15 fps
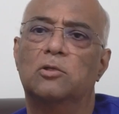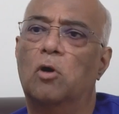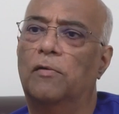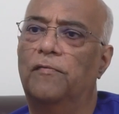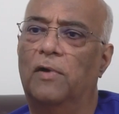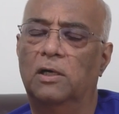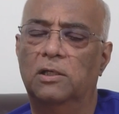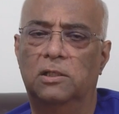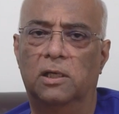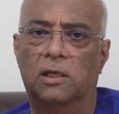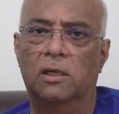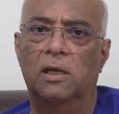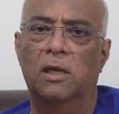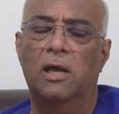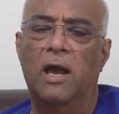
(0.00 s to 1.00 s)
is not
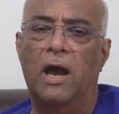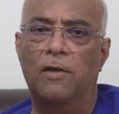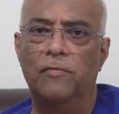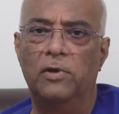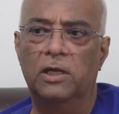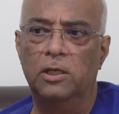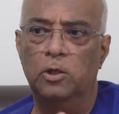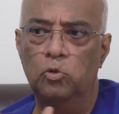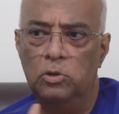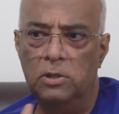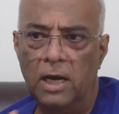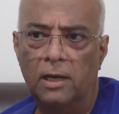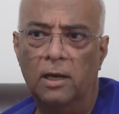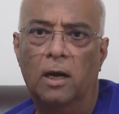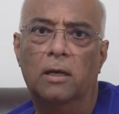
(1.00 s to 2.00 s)
functioning, and we can use
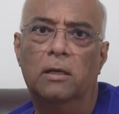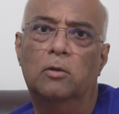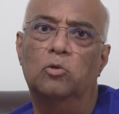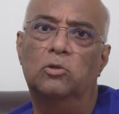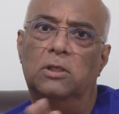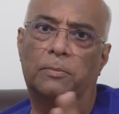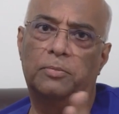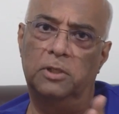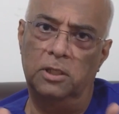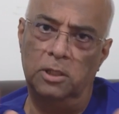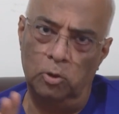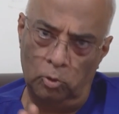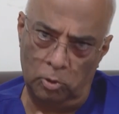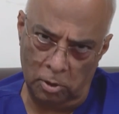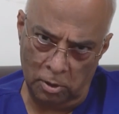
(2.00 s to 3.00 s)
that heart to
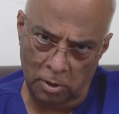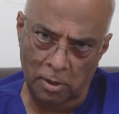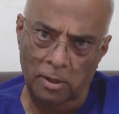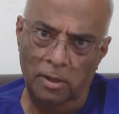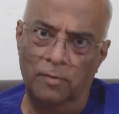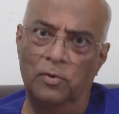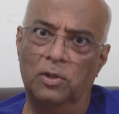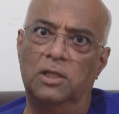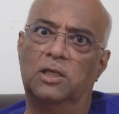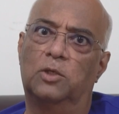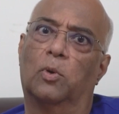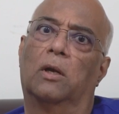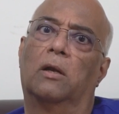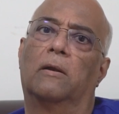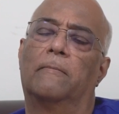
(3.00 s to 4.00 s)
substitute with this
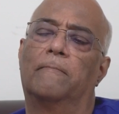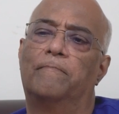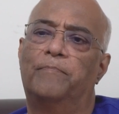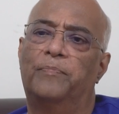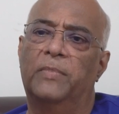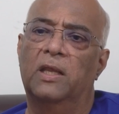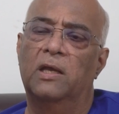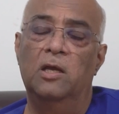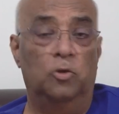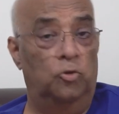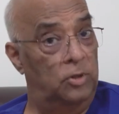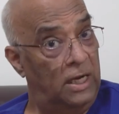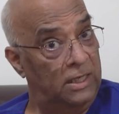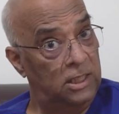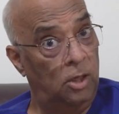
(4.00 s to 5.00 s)
one.
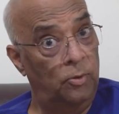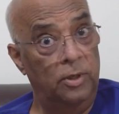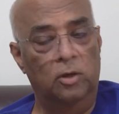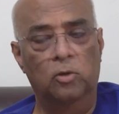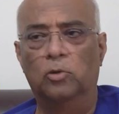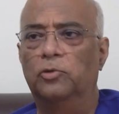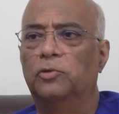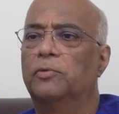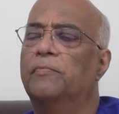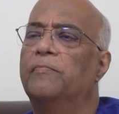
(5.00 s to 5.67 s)
So that's how it goes.